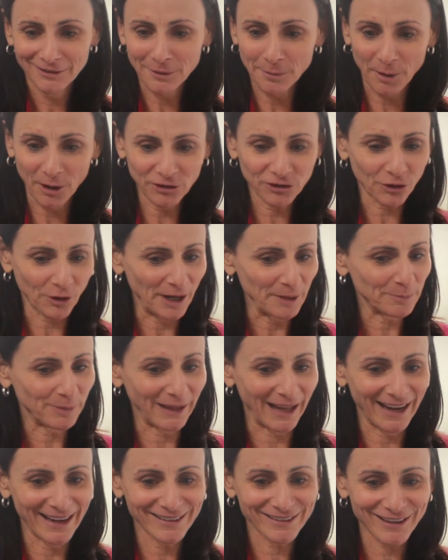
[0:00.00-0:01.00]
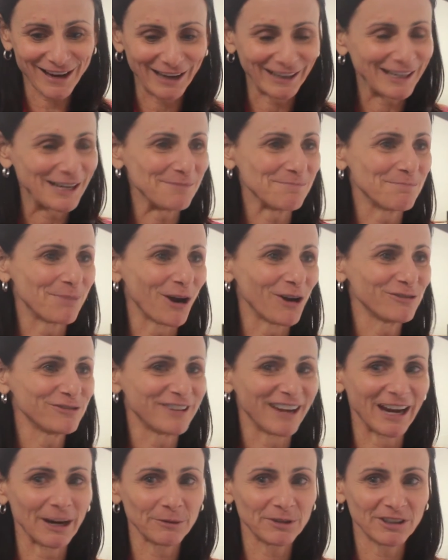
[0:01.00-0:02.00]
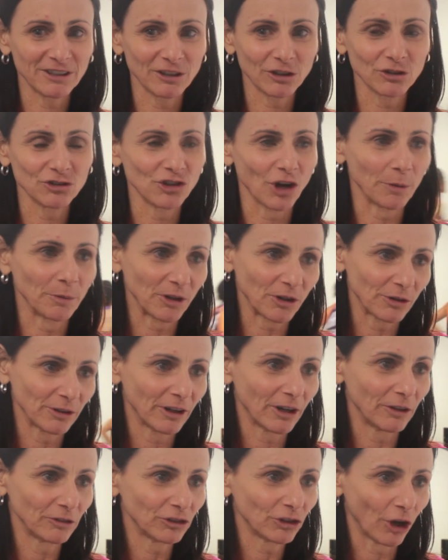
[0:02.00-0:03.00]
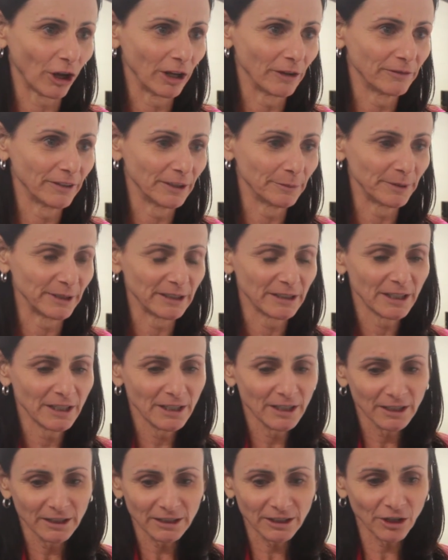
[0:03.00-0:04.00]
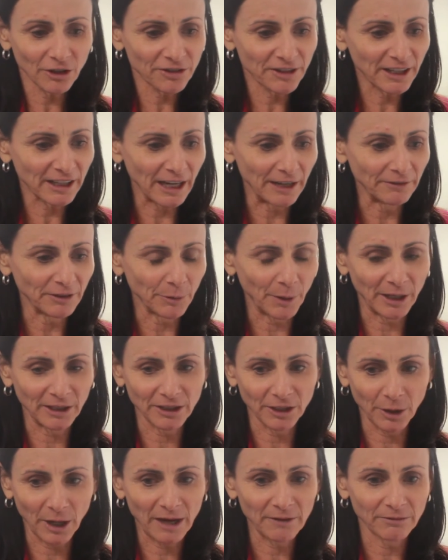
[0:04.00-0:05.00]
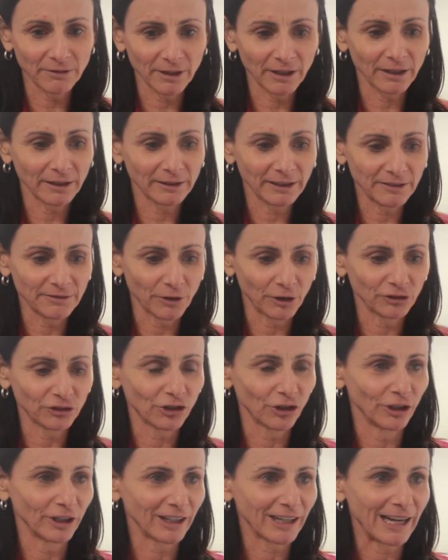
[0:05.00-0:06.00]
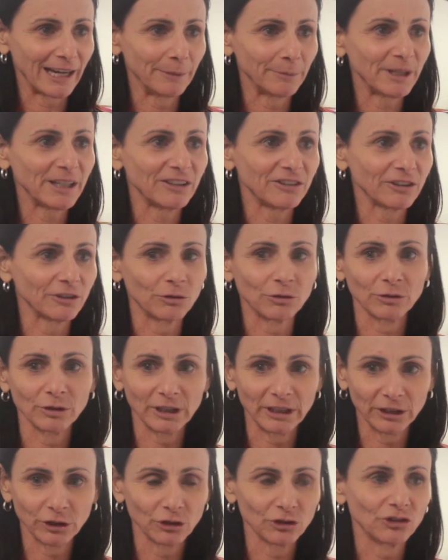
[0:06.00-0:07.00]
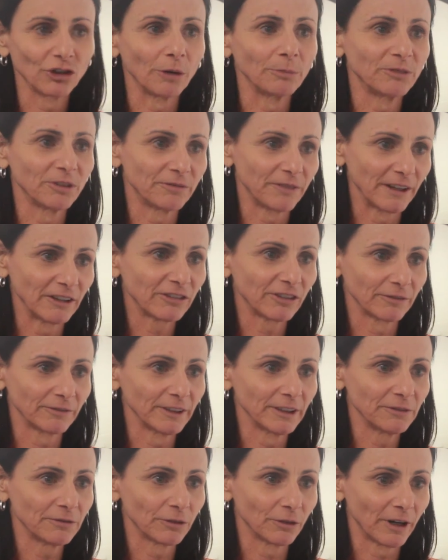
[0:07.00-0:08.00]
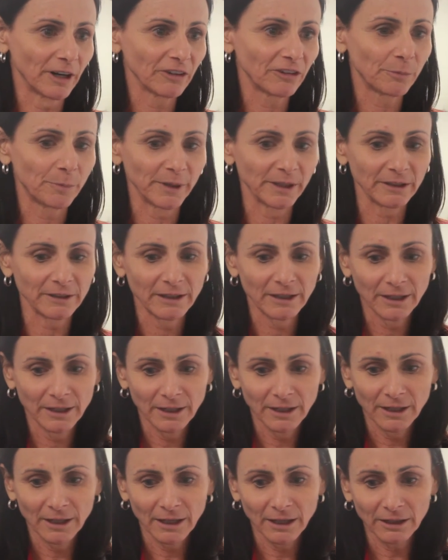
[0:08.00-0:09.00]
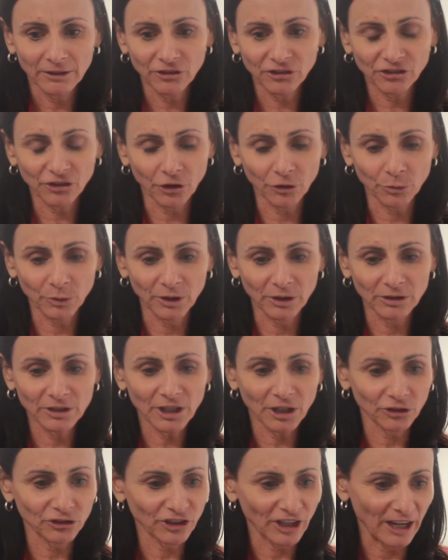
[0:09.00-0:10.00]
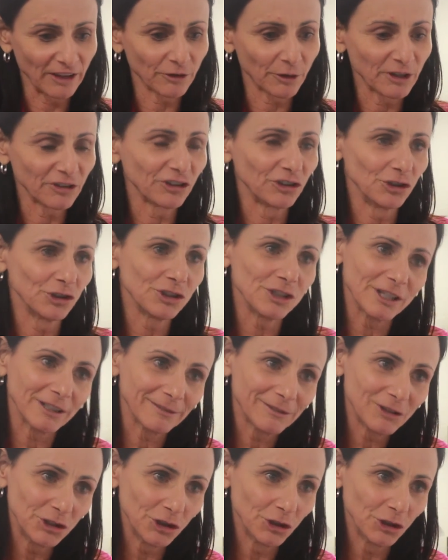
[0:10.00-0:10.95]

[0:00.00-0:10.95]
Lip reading: they're both great players. Can't keep them both down. We did a good job on Tolliver, but, you know, I think everyone, you know, have Yvonne Turner came in and did a really good job defensively for us, but I just thought we were, you know, together as a unit